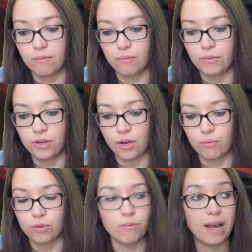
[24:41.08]

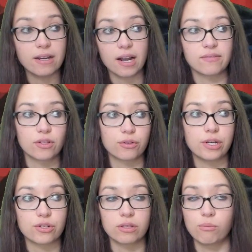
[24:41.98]
you might not have another
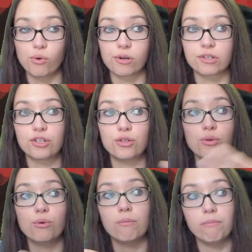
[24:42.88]
creature on the board
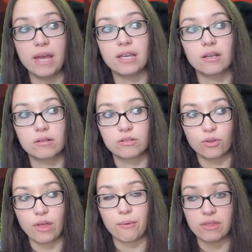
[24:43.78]
to make it so
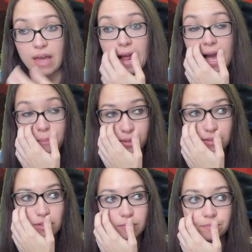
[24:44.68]
that way that
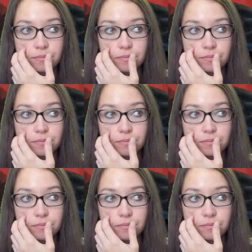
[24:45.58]
happens.